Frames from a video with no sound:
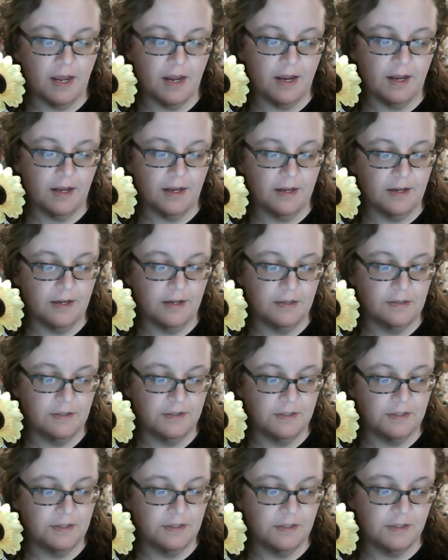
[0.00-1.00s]

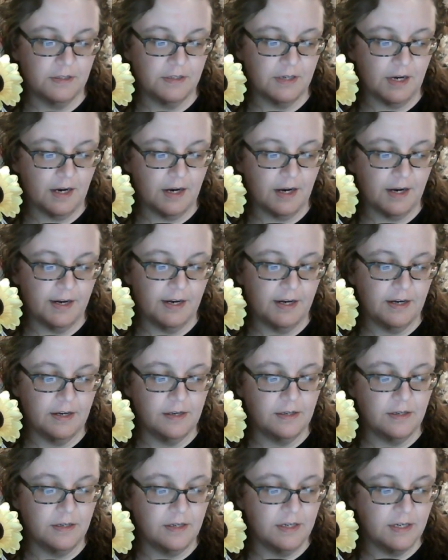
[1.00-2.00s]
and I
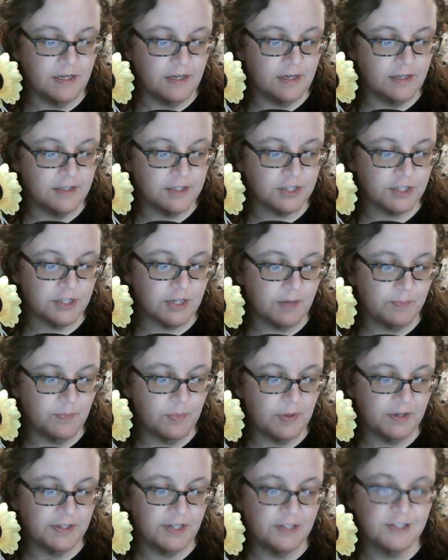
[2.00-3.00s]
need
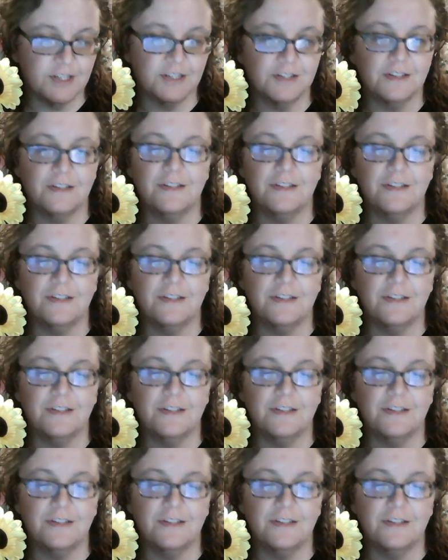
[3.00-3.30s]
somebody to,